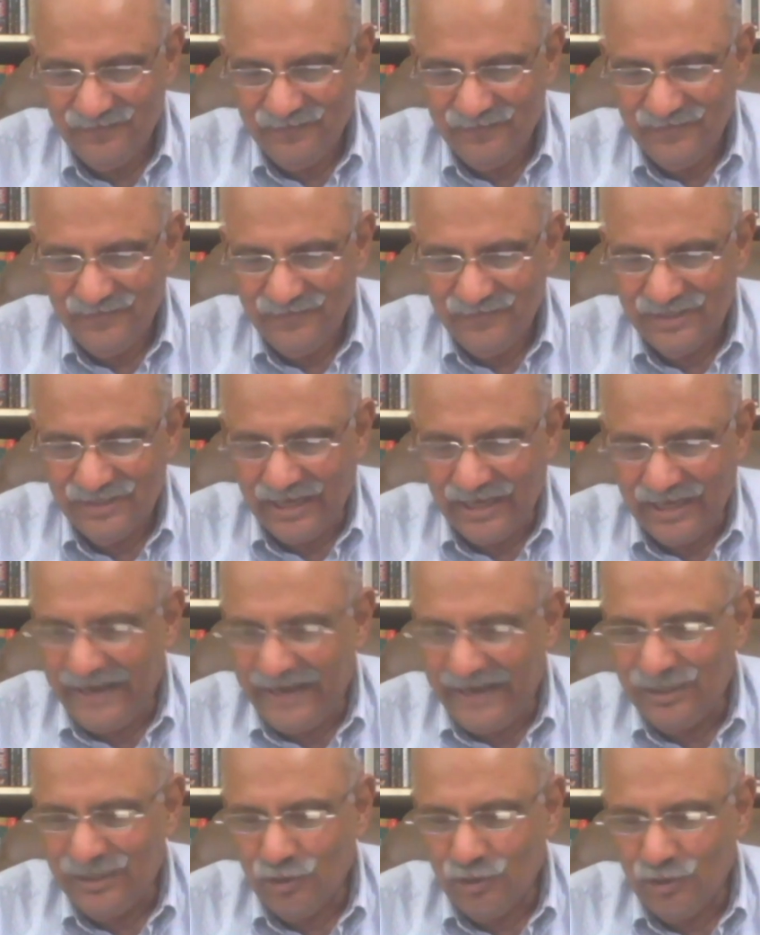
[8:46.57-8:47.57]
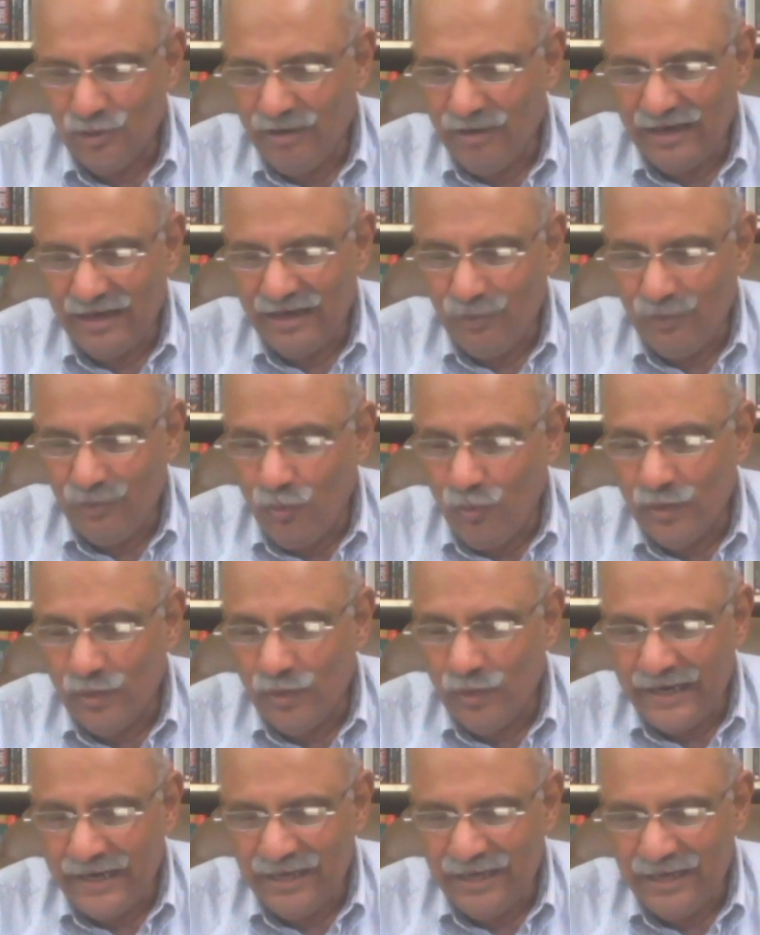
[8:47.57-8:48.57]
The right to acquire, own, and
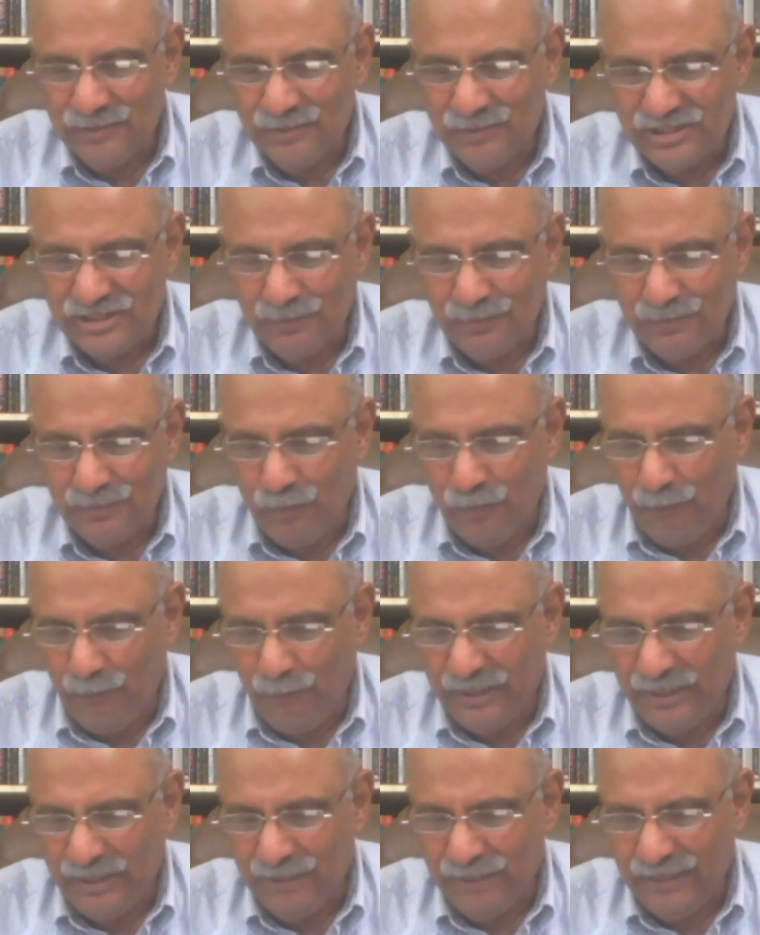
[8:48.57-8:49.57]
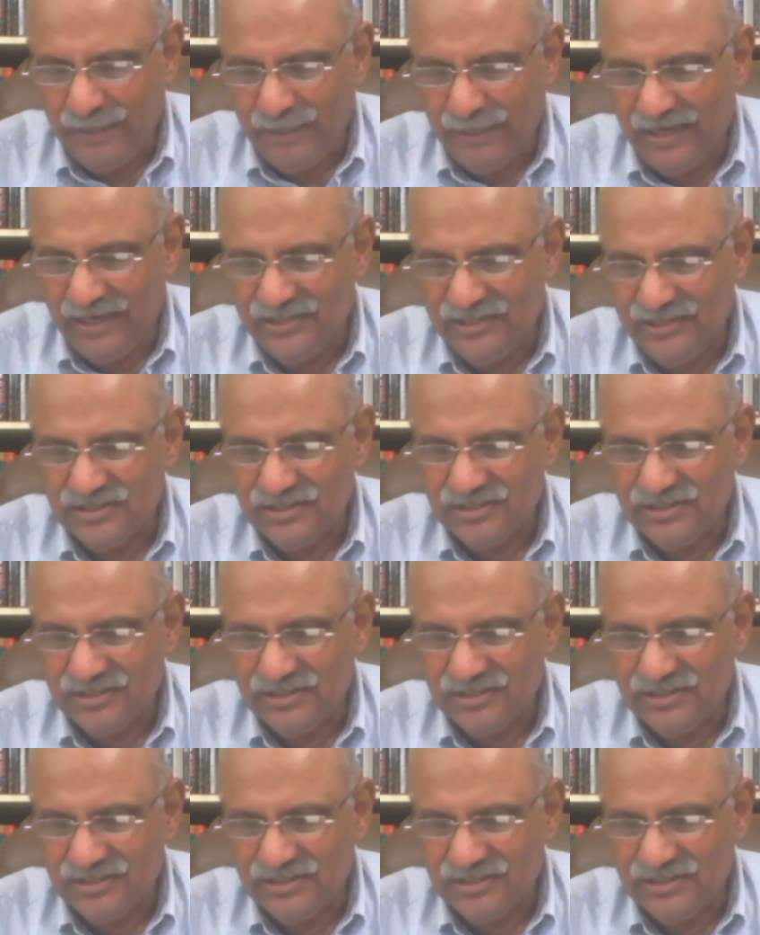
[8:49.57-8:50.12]
administer property by religious